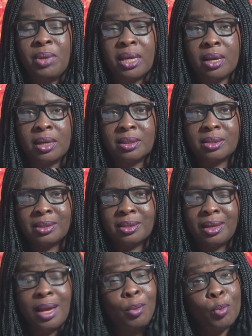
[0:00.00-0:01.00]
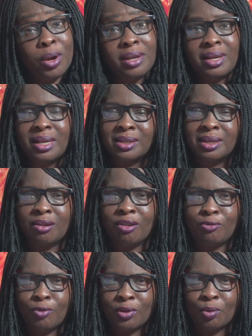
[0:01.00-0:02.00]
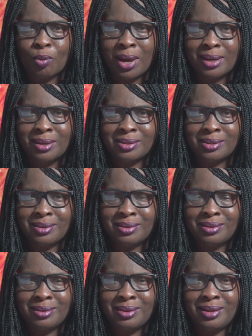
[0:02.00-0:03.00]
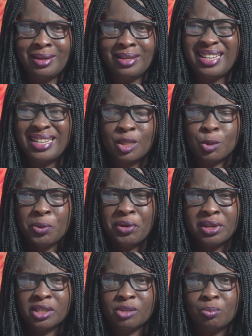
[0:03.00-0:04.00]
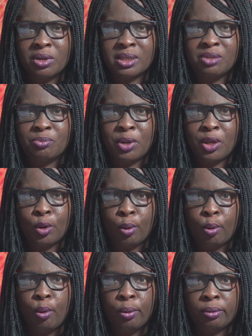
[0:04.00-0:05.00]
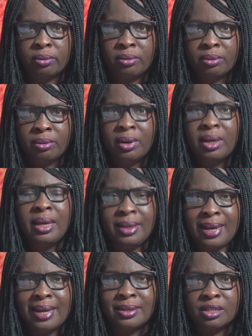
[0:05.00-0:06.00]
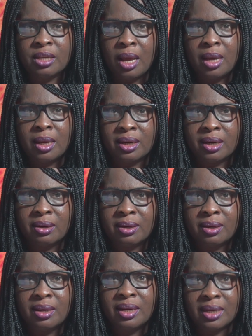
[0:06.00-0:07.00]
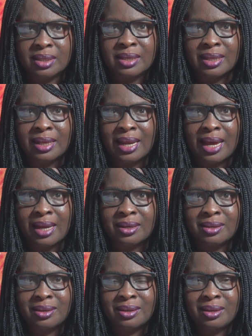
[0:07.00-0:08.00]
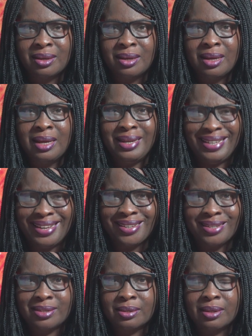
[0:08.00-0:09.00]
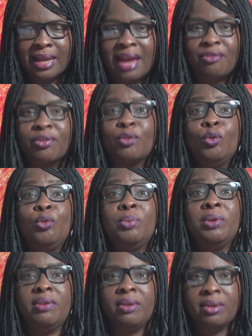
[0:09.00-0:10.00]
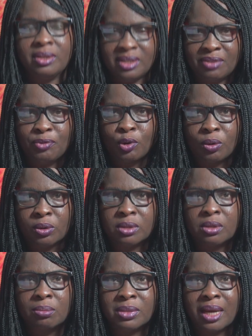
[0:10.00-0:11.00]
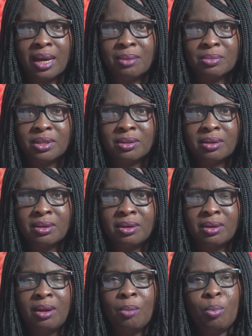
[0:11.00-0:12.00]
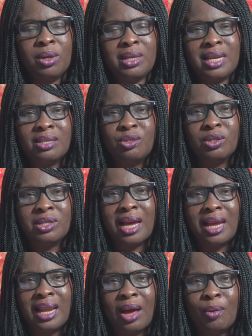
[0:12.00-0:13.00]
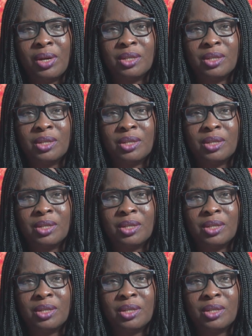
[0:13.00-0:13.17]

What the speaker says: because a word is enough for the wise. The experience mustn't be your own. Yes, hunger is in the land. Yes, life could be difficult sometimes. But let's not allow